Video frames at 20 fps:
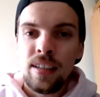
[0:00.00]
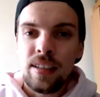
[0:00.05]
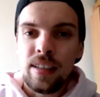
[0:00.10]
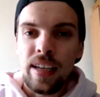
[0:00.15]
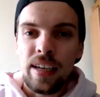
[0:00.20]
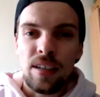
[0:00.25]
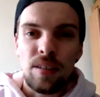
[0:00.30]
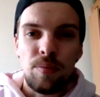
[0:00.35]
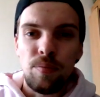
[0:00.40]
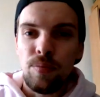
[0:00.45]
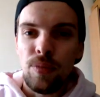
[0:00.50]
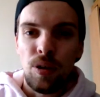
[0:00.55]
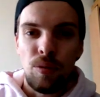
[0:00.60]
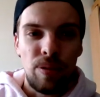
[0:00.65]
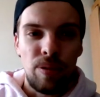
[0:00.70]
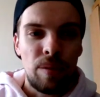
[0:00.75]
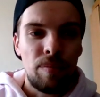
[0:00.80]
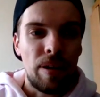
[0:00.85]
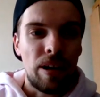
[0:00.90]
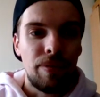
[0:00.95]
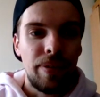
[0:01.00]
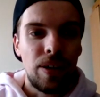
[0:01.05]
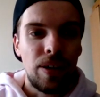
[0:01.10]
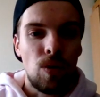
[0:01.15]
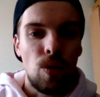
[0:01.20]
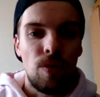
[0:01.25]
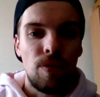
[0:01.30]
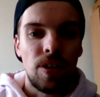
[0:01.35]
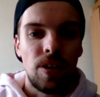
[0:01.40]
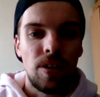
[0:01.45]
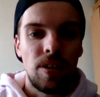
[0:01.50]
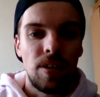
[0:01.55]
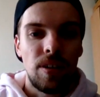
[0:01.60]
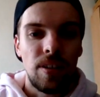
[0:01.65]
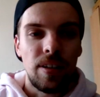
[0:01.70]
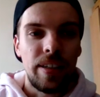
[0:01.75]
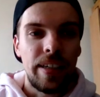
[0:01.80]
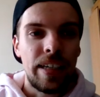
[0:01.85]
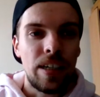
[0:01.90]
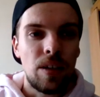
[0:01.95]
Like, bring back
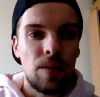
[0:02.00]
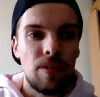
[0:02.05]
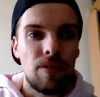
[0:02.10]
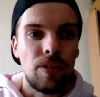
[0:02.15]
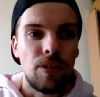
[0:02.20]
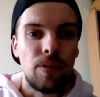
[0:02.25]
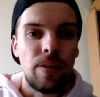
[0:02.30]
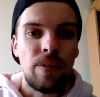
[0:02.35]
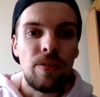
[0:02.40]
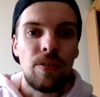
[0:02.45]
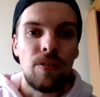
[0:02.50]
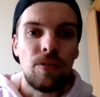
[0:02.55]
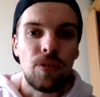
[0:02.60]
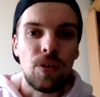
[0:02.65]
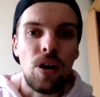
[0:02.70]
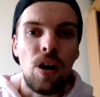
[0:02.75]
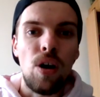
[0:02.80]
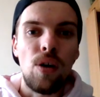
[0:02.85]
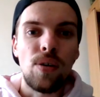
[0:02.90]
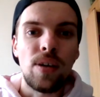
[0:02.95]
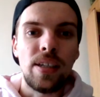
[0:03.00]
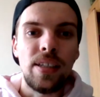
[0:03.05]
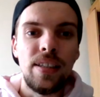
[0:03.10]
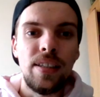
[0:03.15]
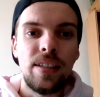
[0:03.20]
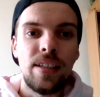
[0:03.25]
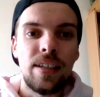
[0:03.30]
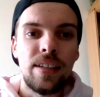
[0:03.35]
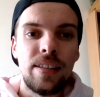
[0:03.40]
Recover, link with Griffin for Hulky,